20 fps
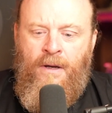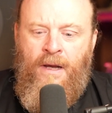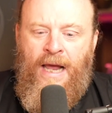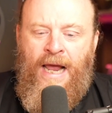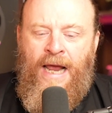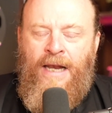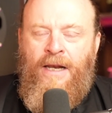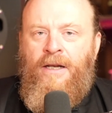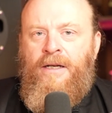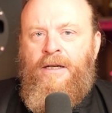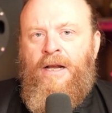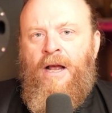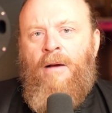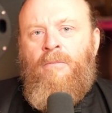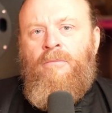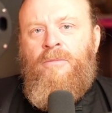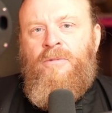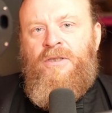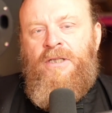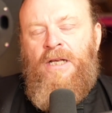And it
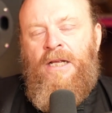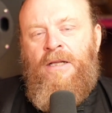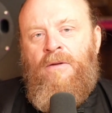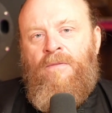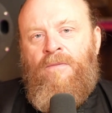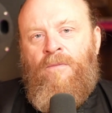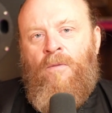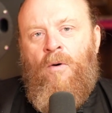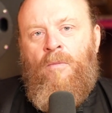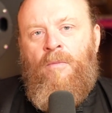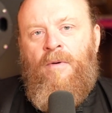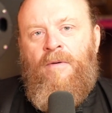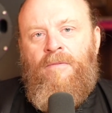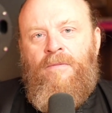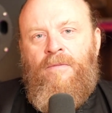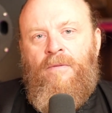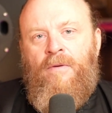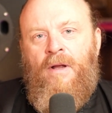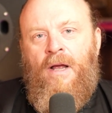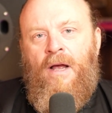comes in the form
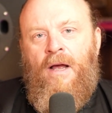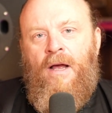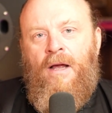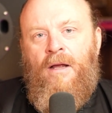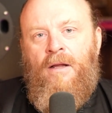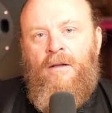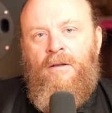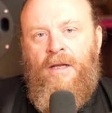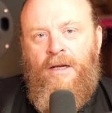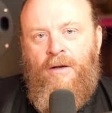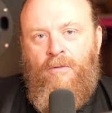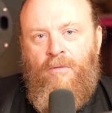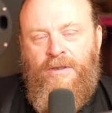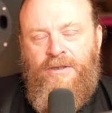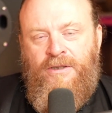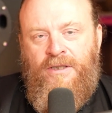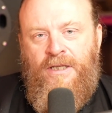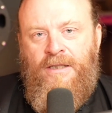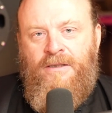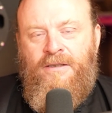of
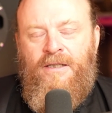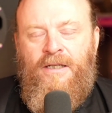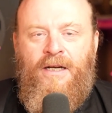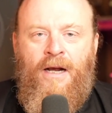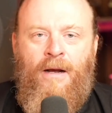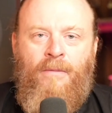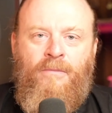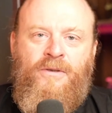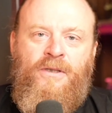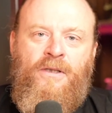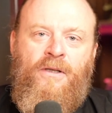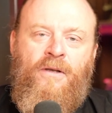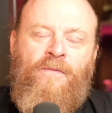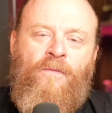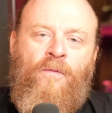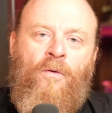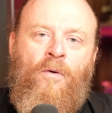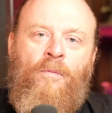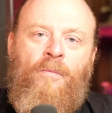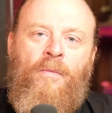linguistics. It comes in the
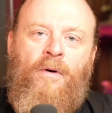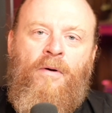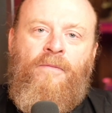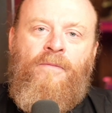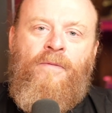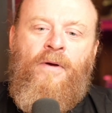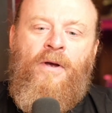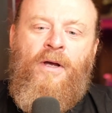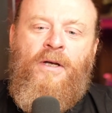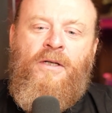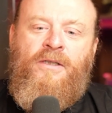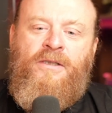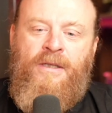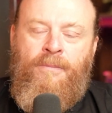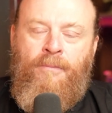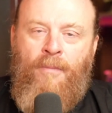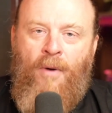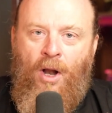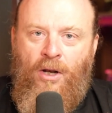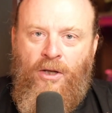form of
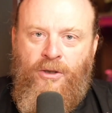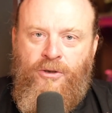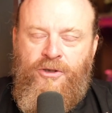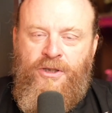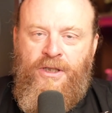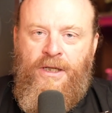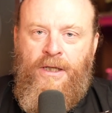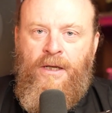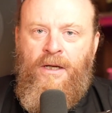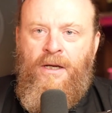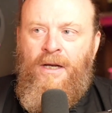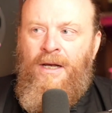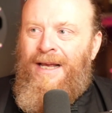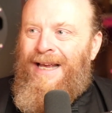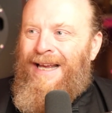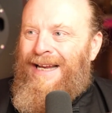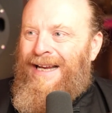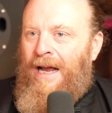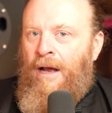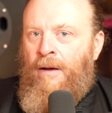symbology.
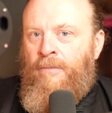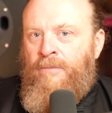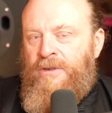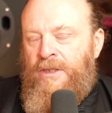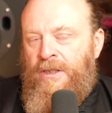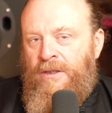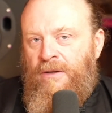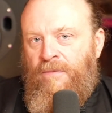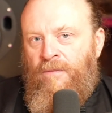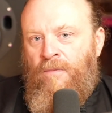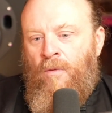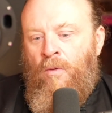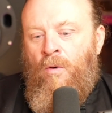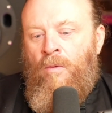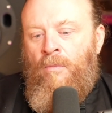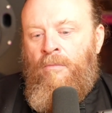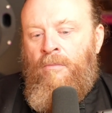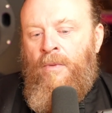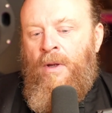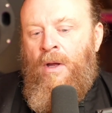It comes in the
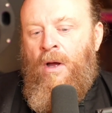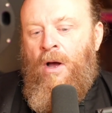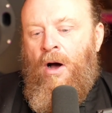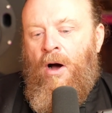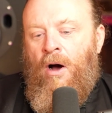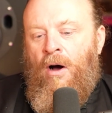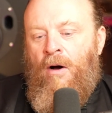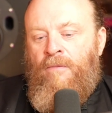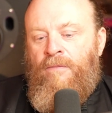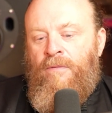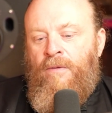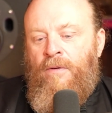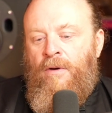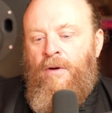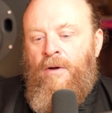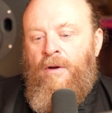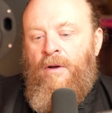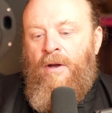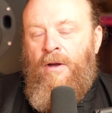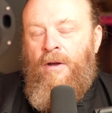form of
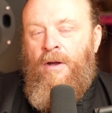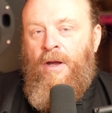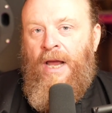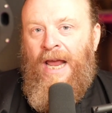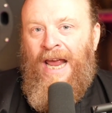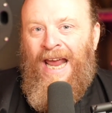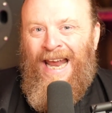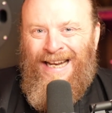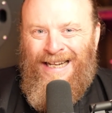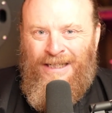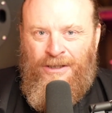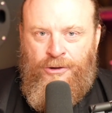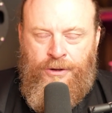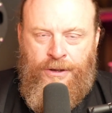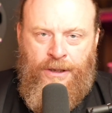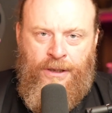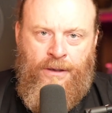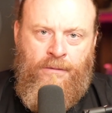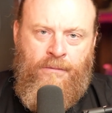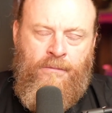
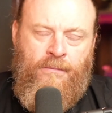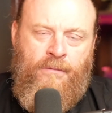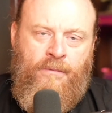energy.